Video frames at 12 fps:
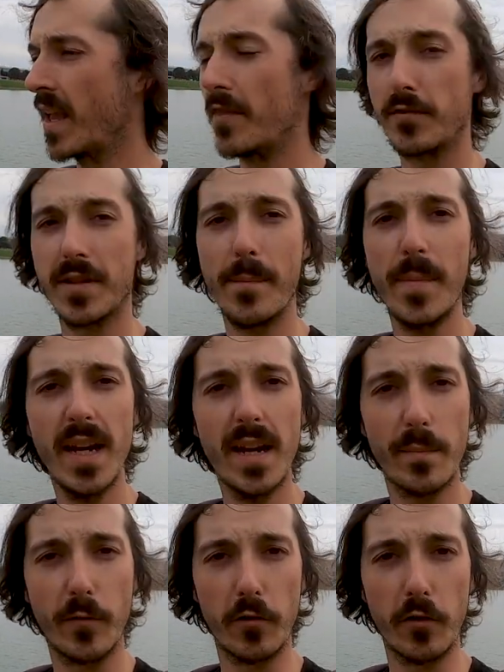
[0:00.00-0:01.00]
there's a
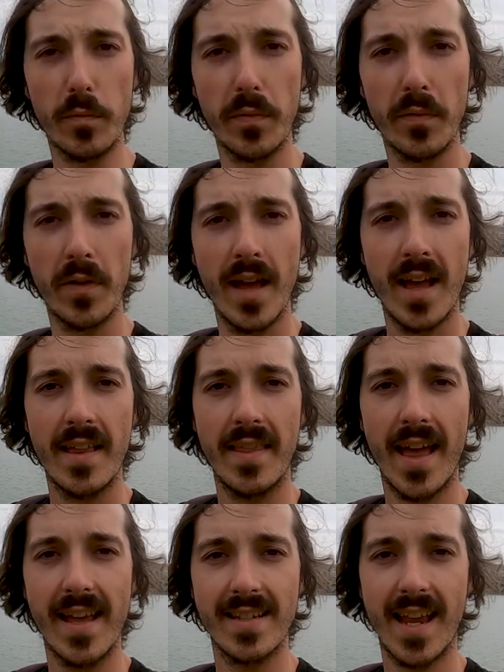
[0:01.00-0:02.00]
meetup group
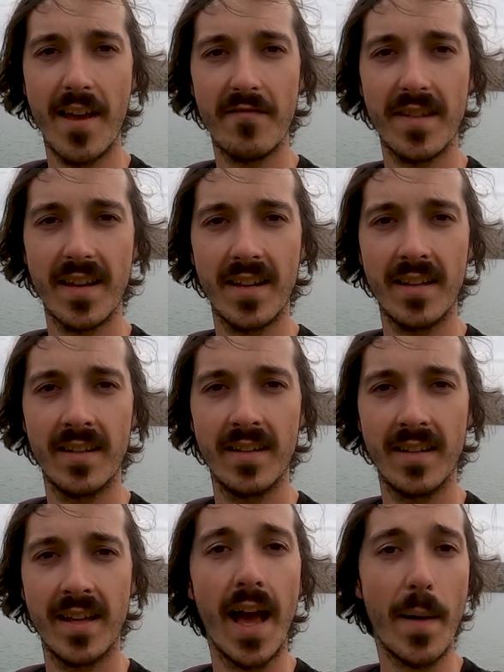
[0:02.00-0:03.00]
that is having
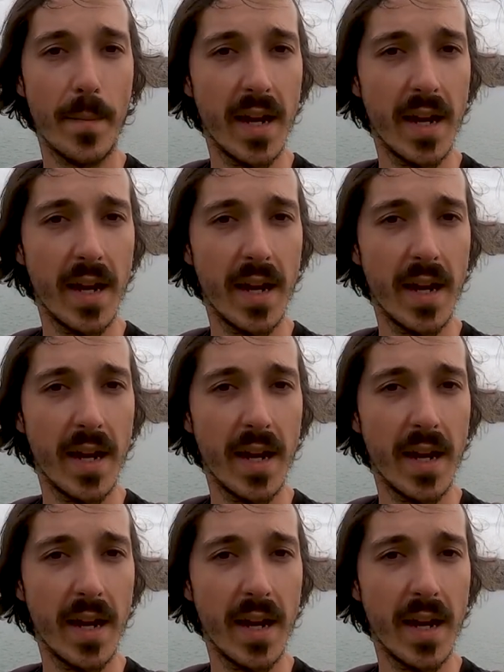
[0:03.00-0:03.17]
a